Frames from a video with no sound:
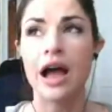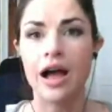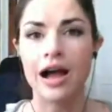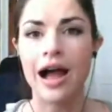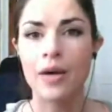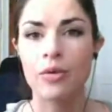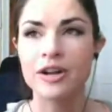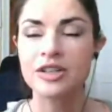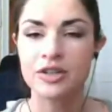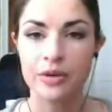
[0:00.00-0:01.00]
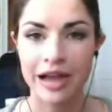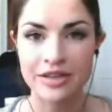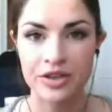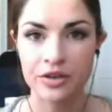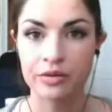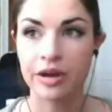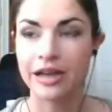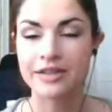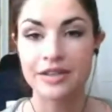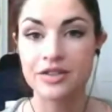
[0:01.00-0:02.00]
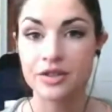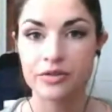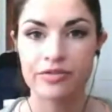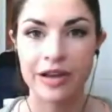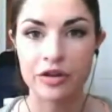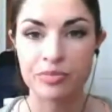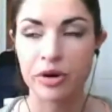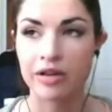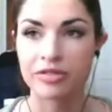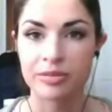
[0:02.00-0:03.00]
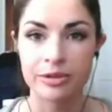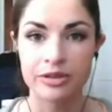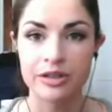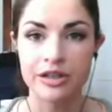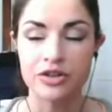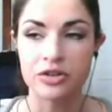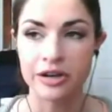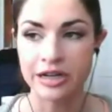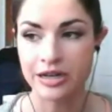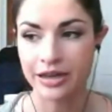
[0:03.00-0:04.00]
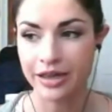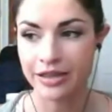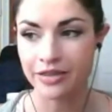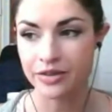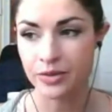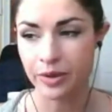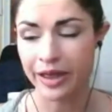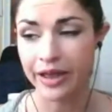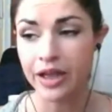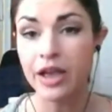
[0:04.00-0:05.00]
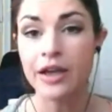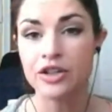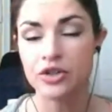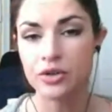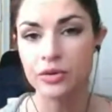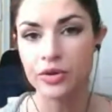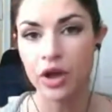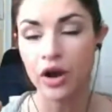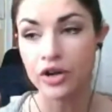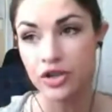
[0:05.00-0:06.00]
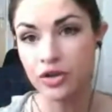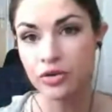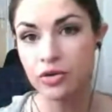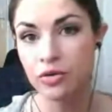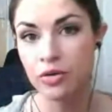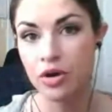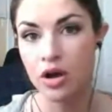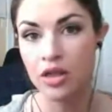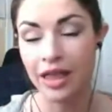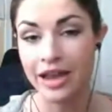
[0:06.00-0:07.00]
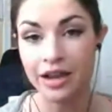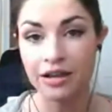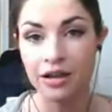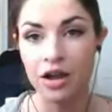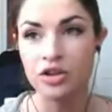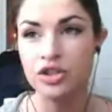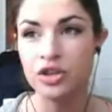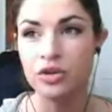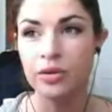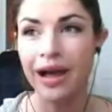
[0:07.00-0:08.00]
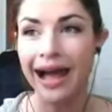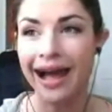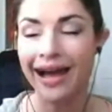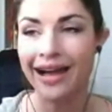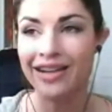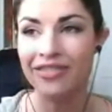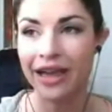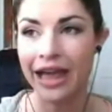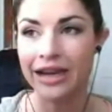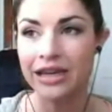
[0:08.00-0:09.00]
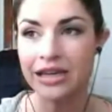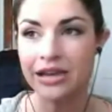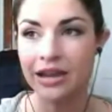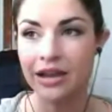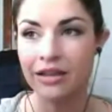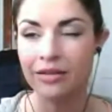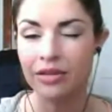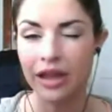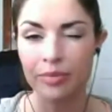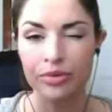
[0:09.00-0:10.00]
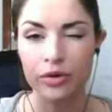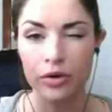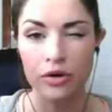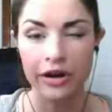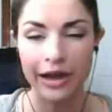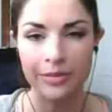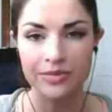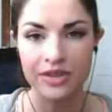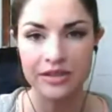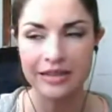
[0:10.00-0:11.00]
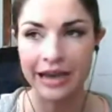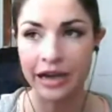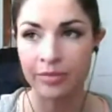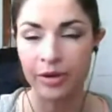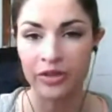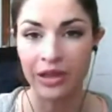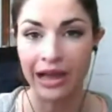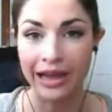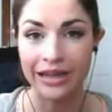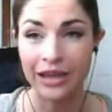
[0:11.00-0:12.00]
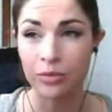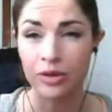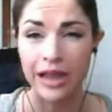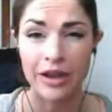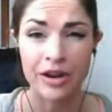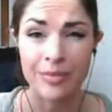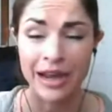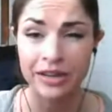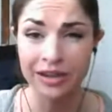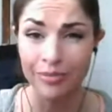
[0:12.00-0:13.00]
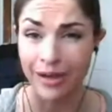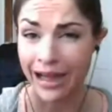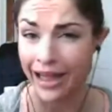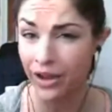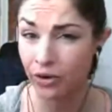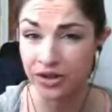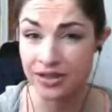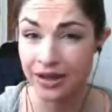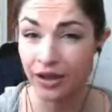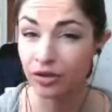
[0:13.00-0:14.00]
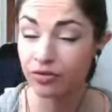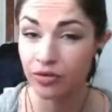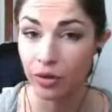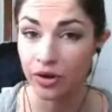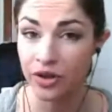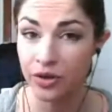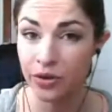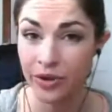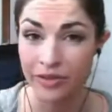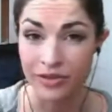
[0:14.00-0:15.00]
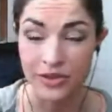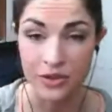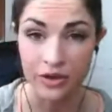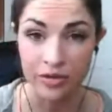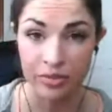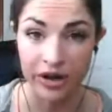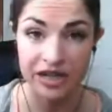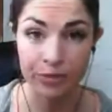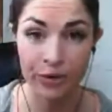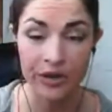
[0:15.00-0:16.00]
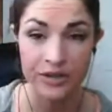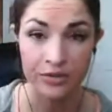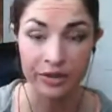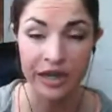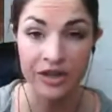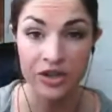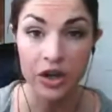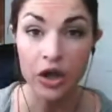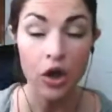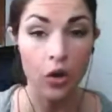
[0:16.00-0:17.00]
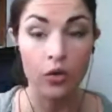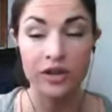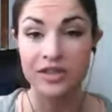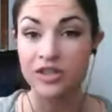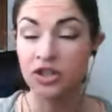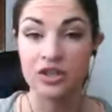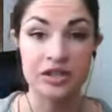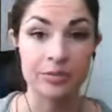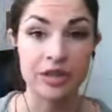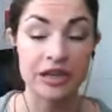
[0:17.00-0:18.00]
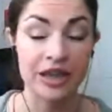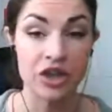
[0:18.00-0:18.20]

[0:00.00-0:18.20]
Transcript: Uh, I wanted to ask you, uh, since you found profitability trading in this way, do are you like, do you have any like programs set up online that will like automatically buy or sell for you if a certain price point is reached, or is this just something